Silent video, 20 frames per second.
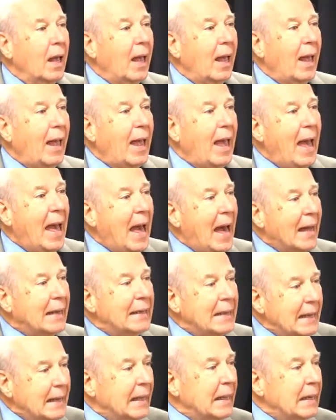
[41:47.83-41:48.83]
had
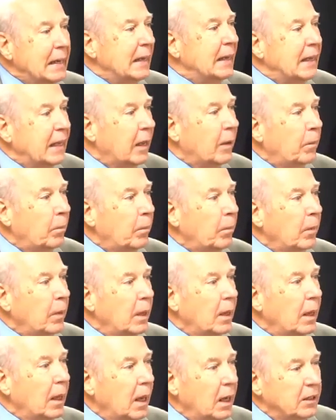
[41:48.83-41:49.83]
in him
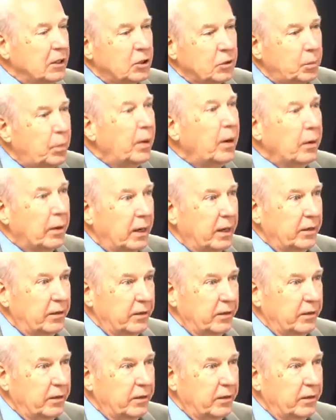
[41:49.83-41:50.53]
a spirit.